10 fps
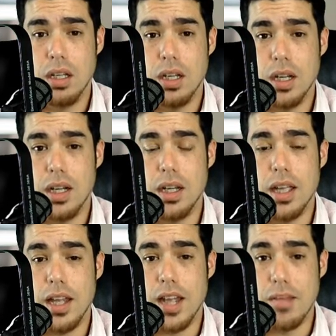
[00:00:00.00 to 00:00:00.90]

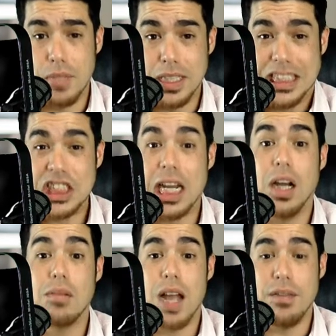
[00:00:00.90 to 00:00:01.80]
And been
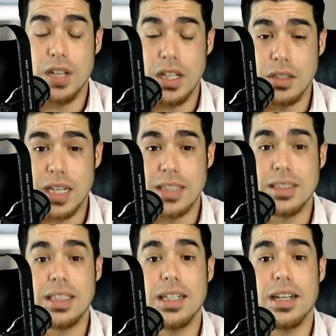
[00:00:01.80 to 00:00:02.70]
sharing my videos. I
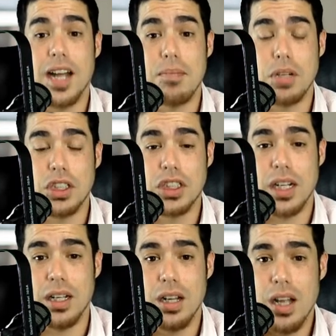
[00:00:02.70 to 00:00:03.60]
see it and I appreciate
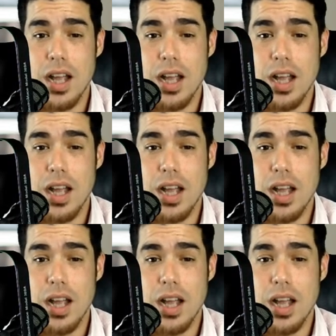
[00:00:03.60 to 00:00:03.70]
it.